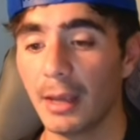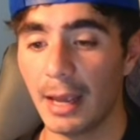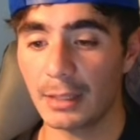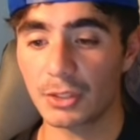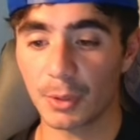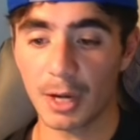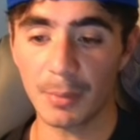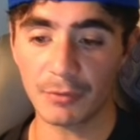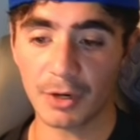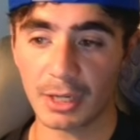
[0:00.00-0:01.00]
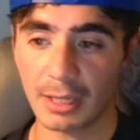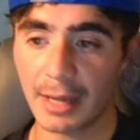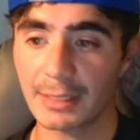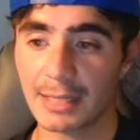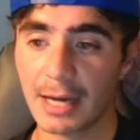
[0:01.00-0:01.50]
And so a couple of our
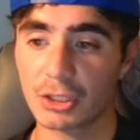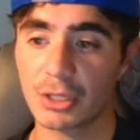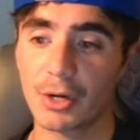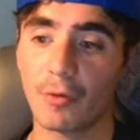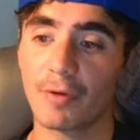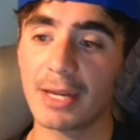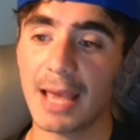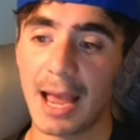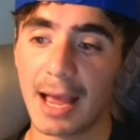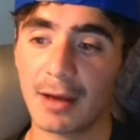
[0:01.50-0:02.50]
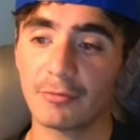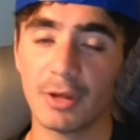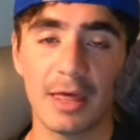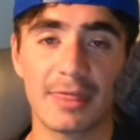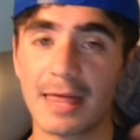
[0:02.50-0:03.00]
clients actually already have
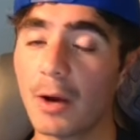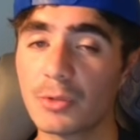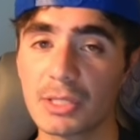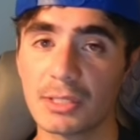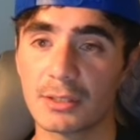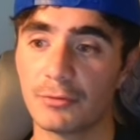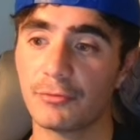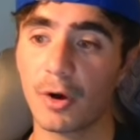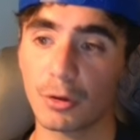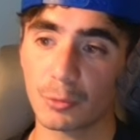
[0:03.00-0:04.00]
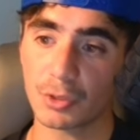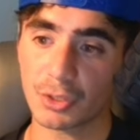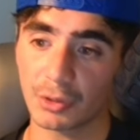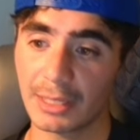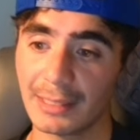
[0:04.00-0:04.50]
thousands of followers
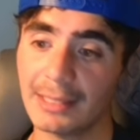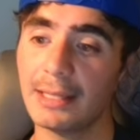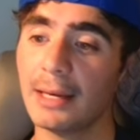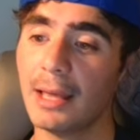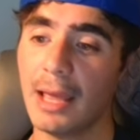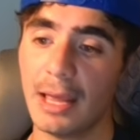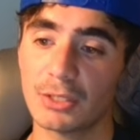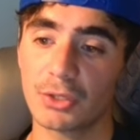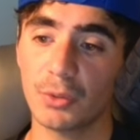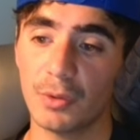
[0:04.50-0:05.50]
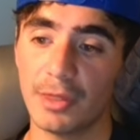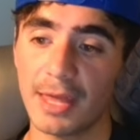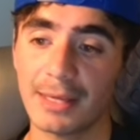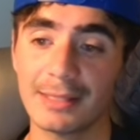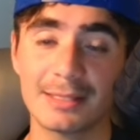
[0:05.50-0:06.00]
on LinkedIn. And so
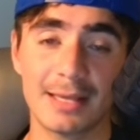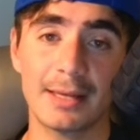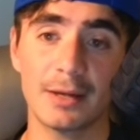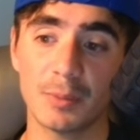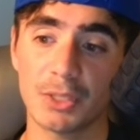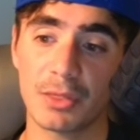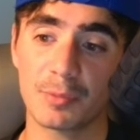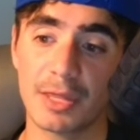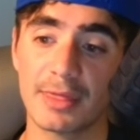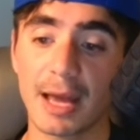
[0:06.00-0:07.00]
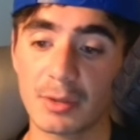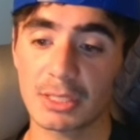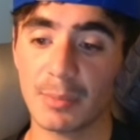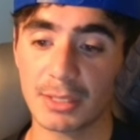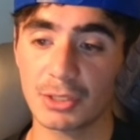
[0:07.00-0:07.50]
they can send up to
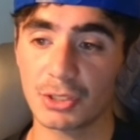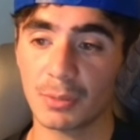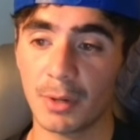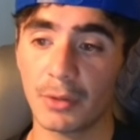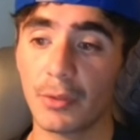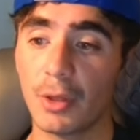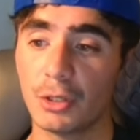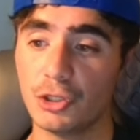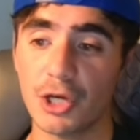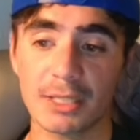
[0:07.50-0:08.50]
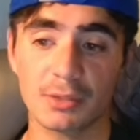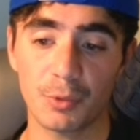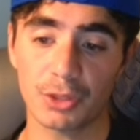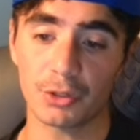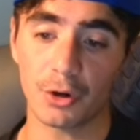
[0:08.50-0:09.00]
3,000 messages a month just
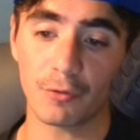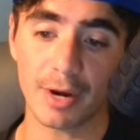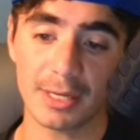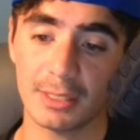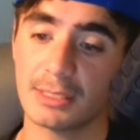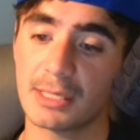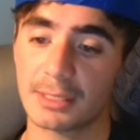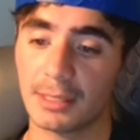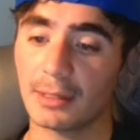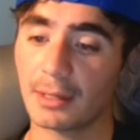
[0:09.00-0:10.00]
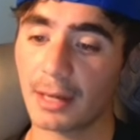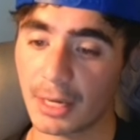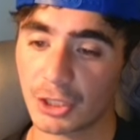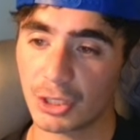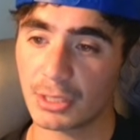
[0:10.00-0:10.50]
with their already existing
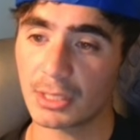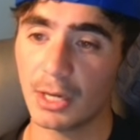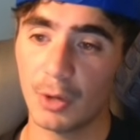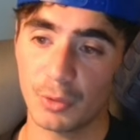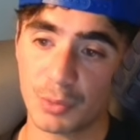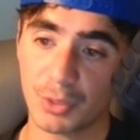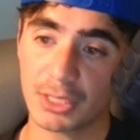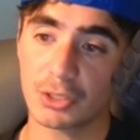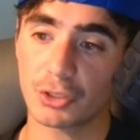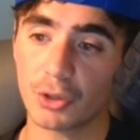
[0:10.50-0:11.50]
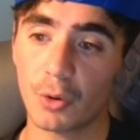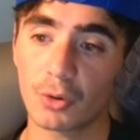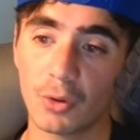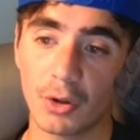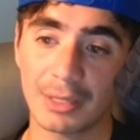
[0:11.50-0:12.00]
connections, which brings their
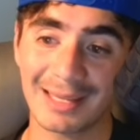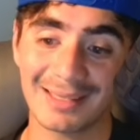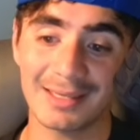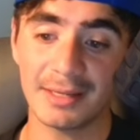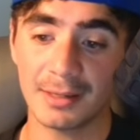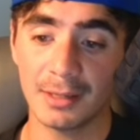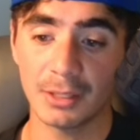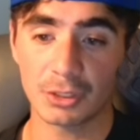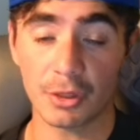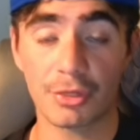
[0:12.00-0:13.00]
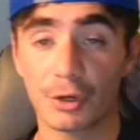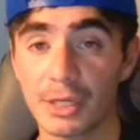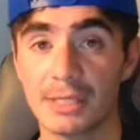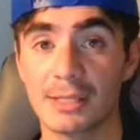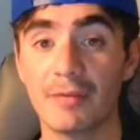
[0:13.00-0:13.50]
total on LinkedIn to
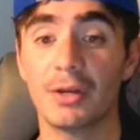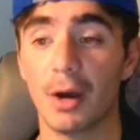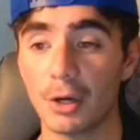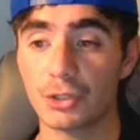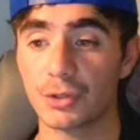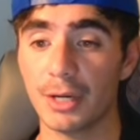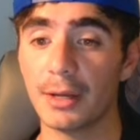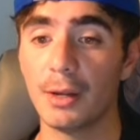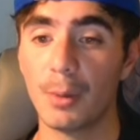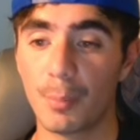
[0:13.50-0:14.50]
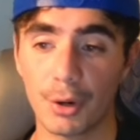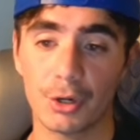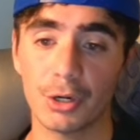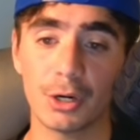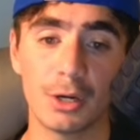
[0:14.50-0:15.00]
3,700
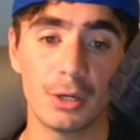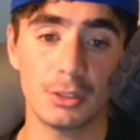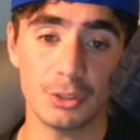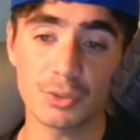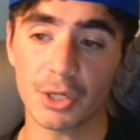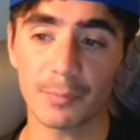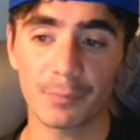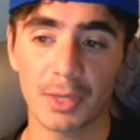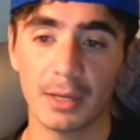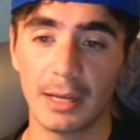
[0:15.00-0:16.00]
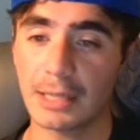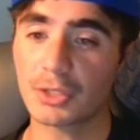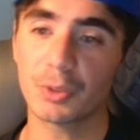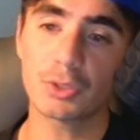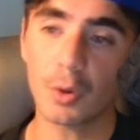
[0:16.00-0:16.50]
per user. And
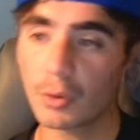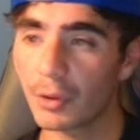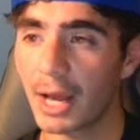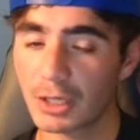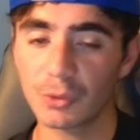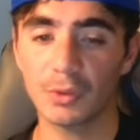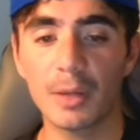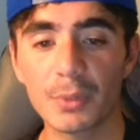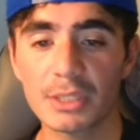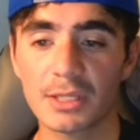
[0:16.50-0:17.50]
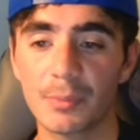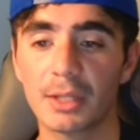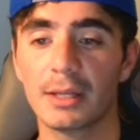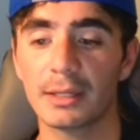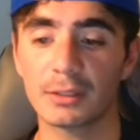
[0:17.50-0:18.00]
so in total, the actual number is something
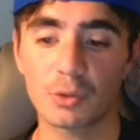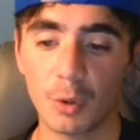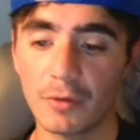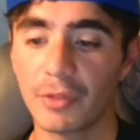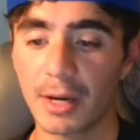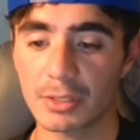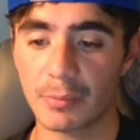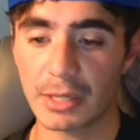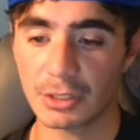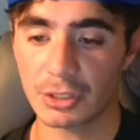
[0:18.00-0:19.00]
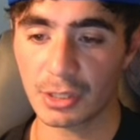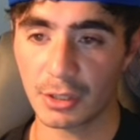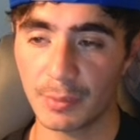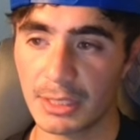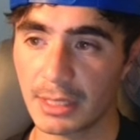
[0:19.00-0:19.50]
like 12,000 messages that
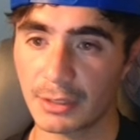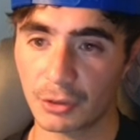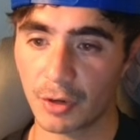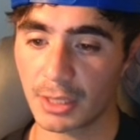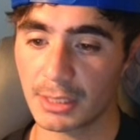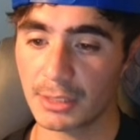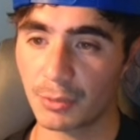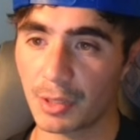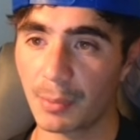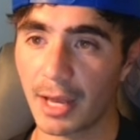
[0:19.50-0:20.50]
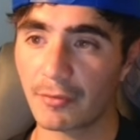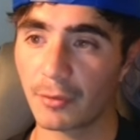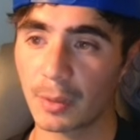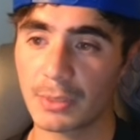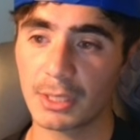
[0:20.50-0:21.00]
could be sent across these 3
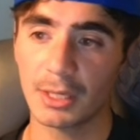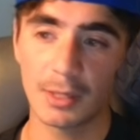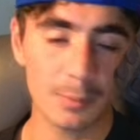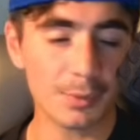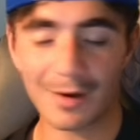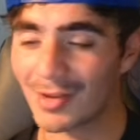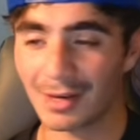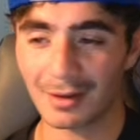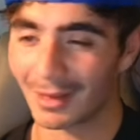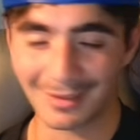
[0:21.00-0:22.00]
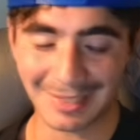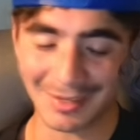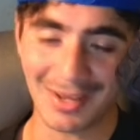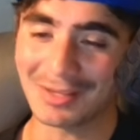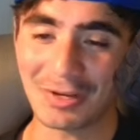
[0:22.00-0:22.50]
platforms. But I mean,
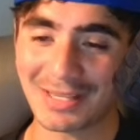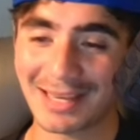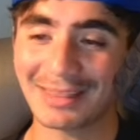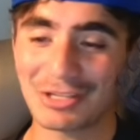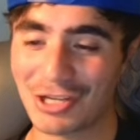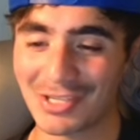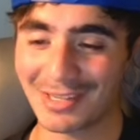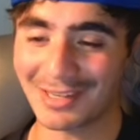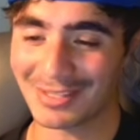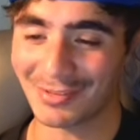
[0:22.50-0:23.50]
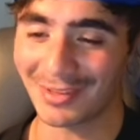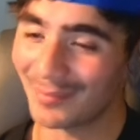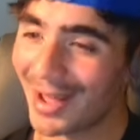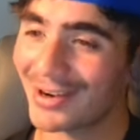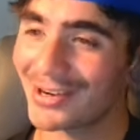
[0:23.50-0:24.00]
okay, you guys get the gist. It doesn't really matter.